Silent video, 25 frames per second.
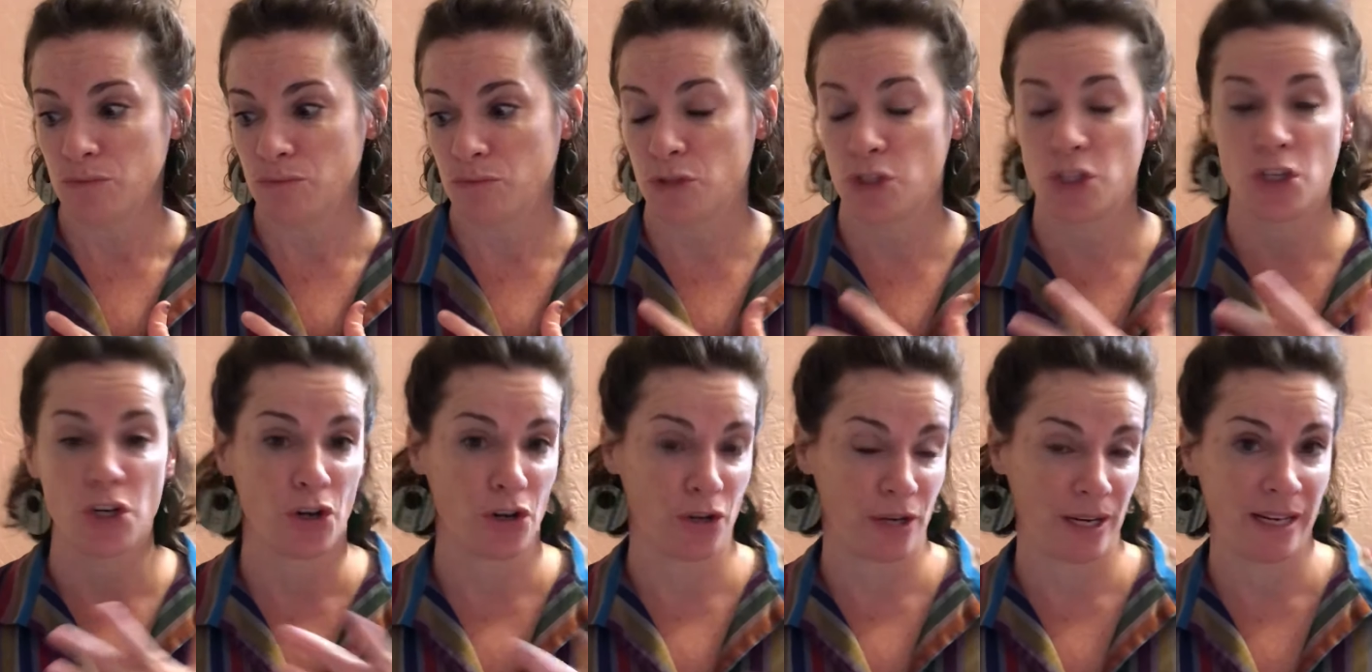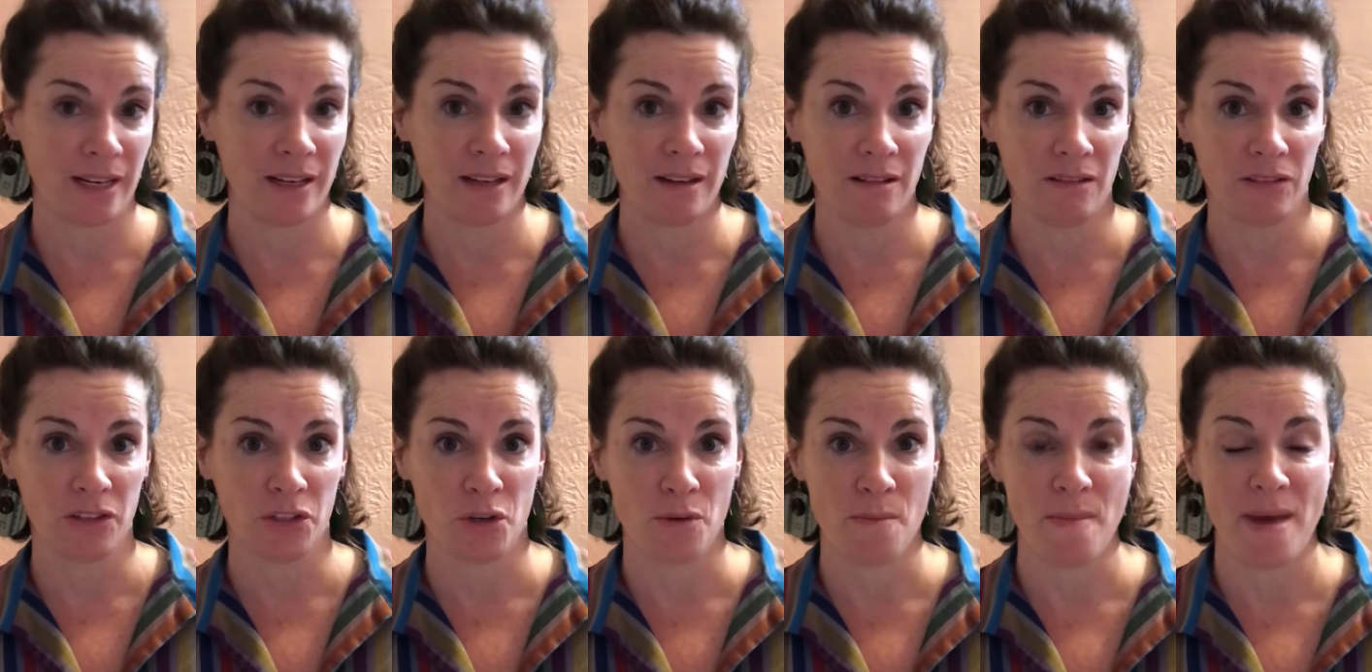journey, a
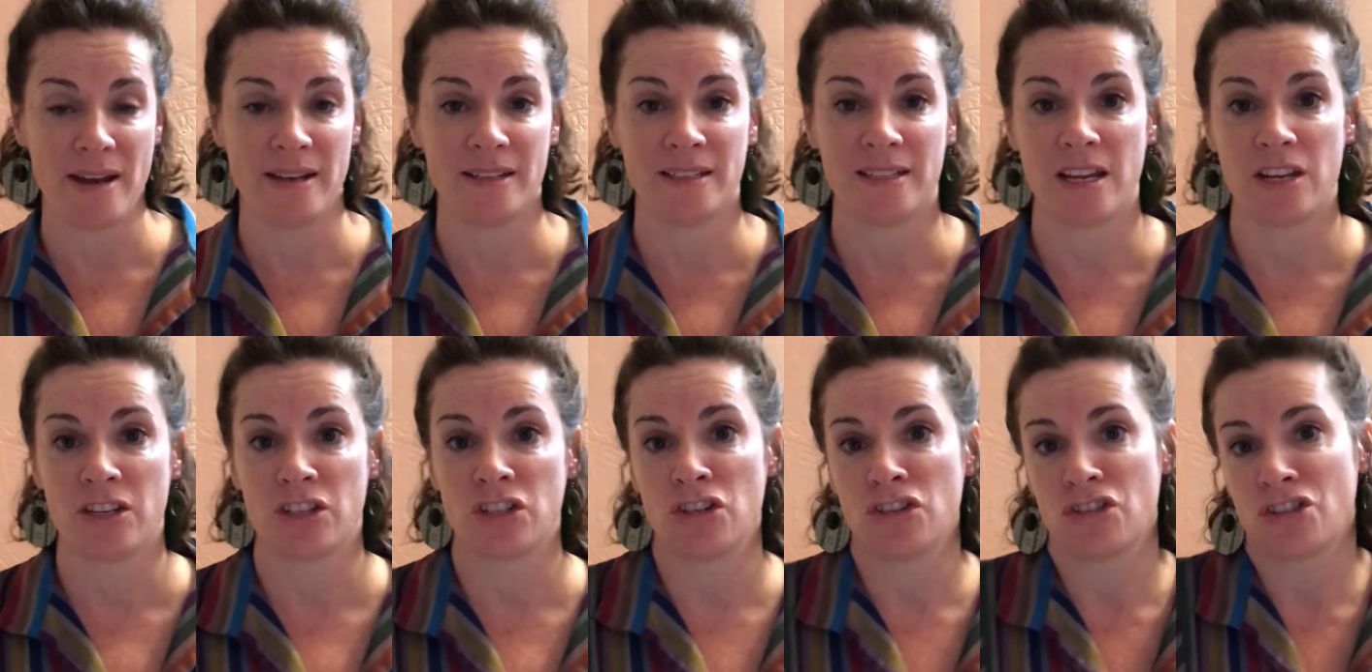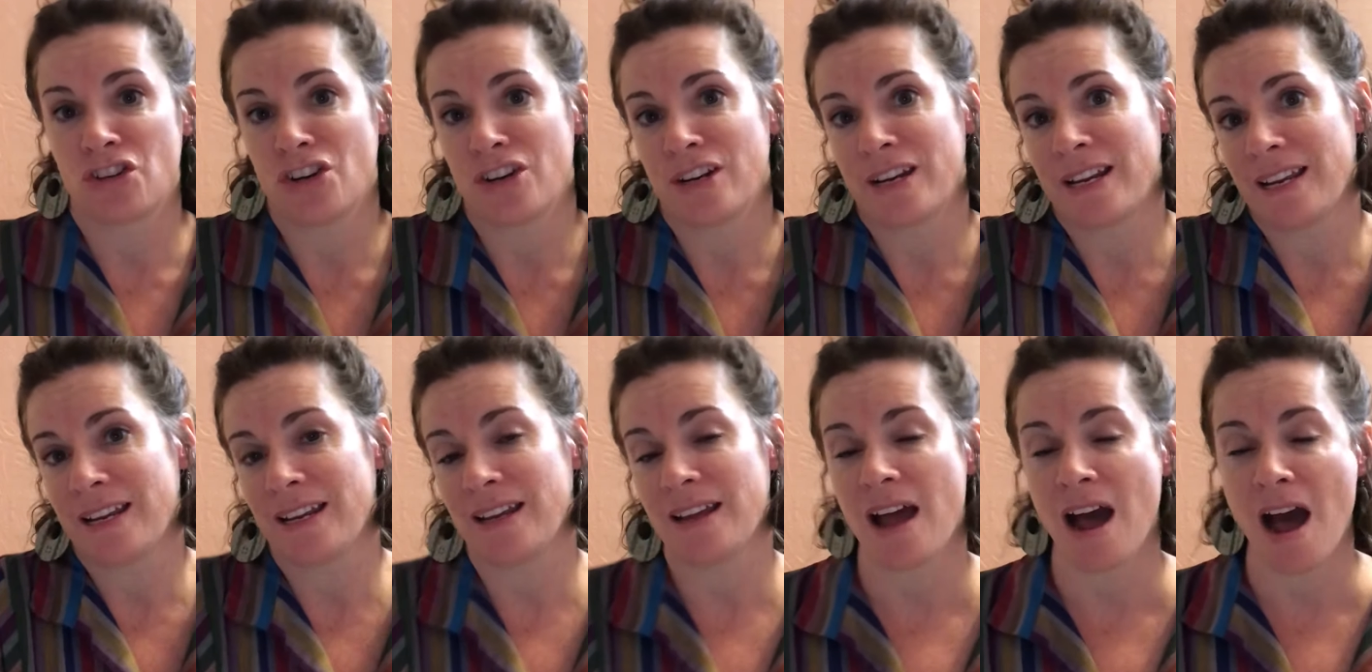little meditation journey.